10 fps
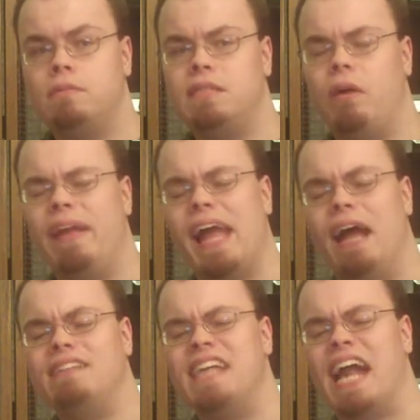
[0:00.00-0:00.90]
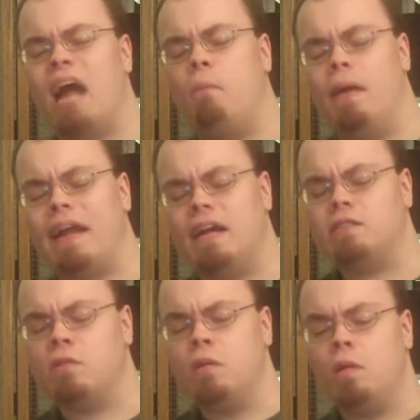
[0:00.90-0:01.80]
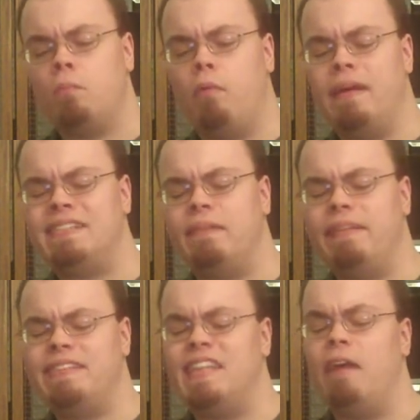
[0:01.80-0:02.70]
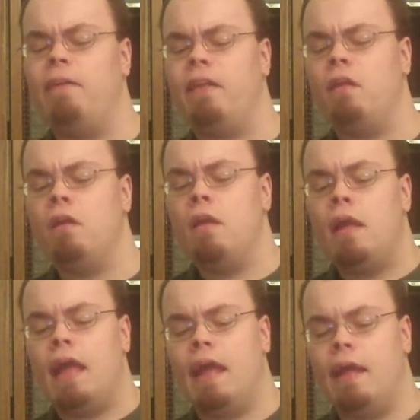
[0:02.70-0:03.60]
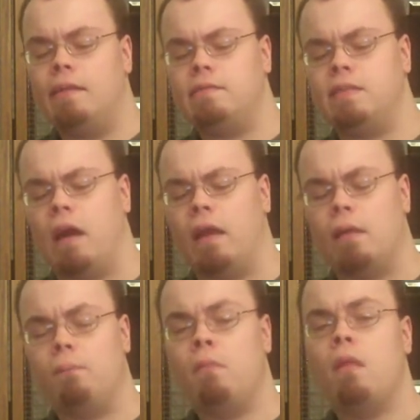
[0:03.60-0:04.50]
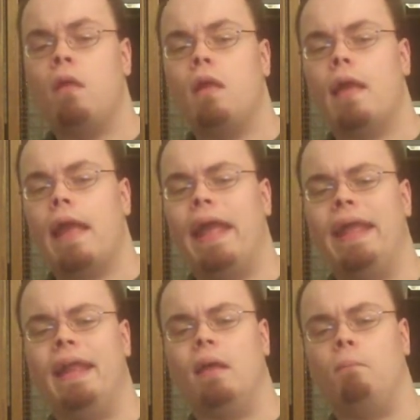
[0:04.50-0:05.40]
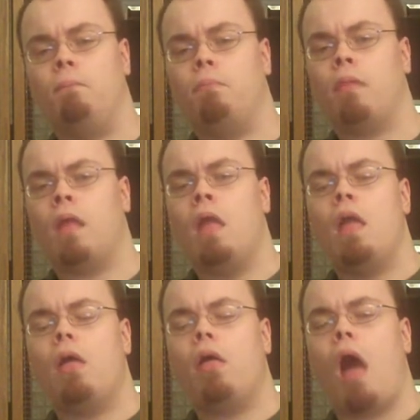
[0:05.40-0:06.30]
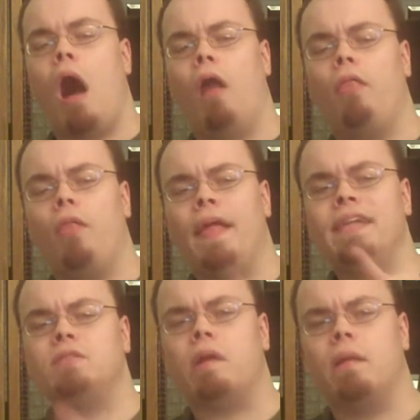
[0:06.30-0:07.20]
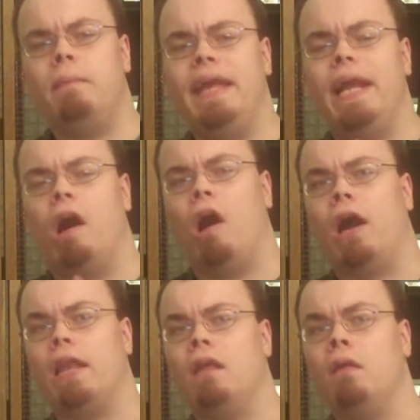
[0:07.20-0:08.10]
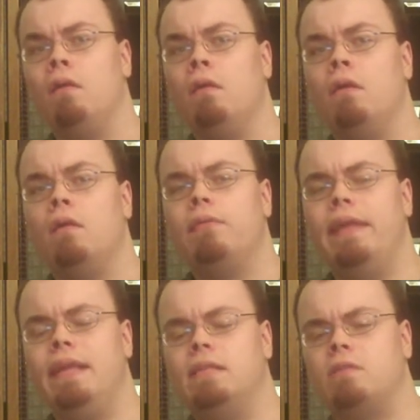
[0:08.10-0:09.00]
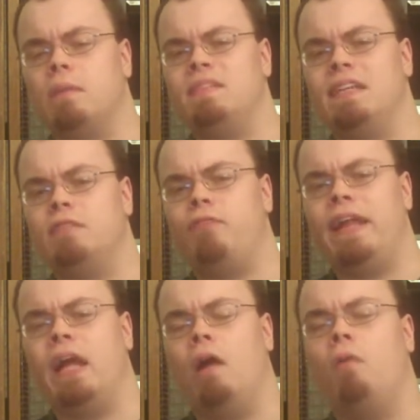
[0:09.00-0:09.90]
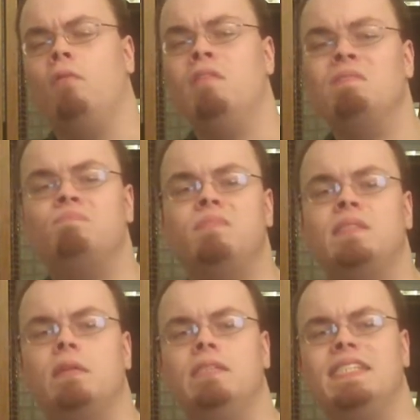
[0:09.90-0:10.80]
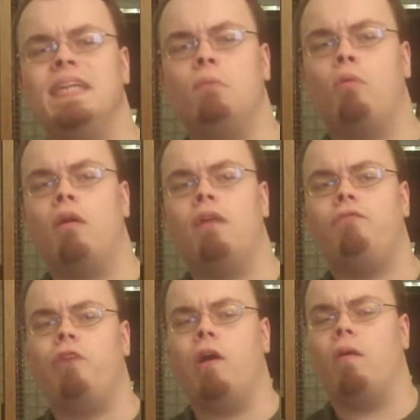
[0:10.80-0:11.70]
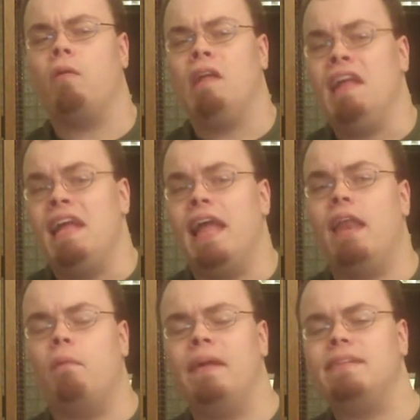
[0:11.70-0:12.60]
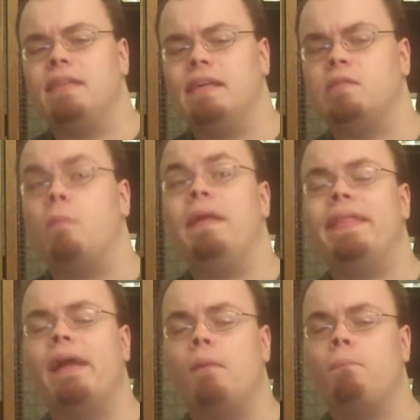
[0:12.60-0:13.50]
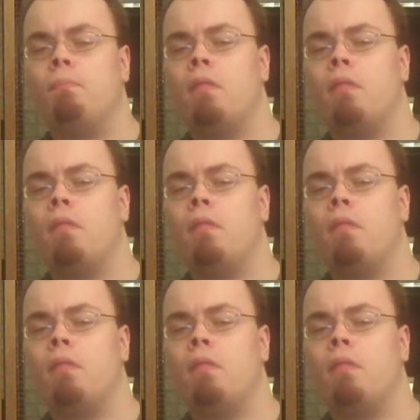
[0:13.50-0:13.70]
So yeah, check out BookhouseBoy77 and SannaNM. All the links are going to be on the description of this video, so just hit more info and everybody's links will be there.